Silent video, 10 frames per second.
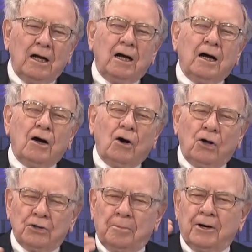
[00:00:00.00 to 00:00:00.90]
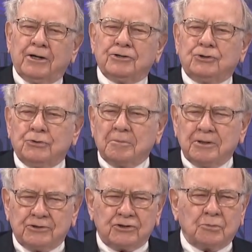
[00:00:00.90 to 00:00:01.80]
uh, all the parties doing
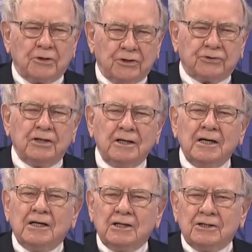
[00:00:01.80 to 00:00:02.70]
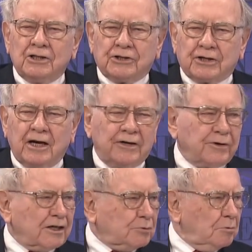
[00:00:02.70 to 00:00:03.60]
business with us that their
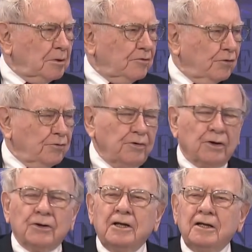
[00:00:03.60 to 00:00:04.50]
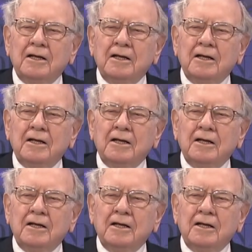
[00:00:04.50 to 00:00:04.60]
contracts would be fulfilled